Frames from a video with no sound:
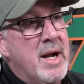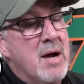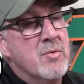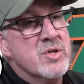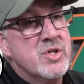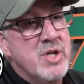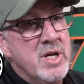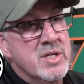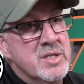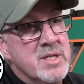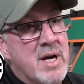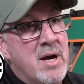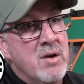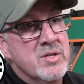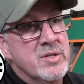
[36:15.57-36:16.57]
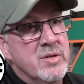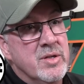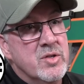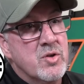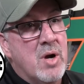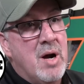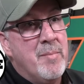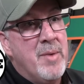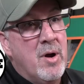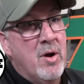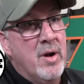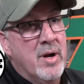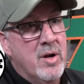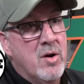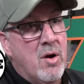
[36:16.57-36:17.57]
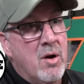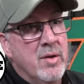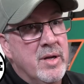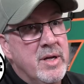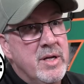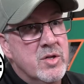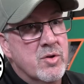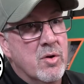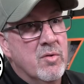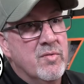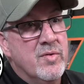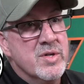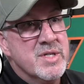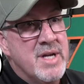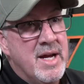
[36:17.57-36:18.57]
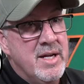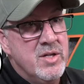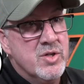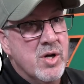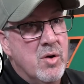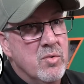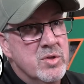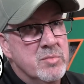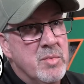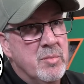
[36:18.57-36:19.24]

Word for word: and I was changing tires on the Trop Artic car that he drove for Sandy Jones.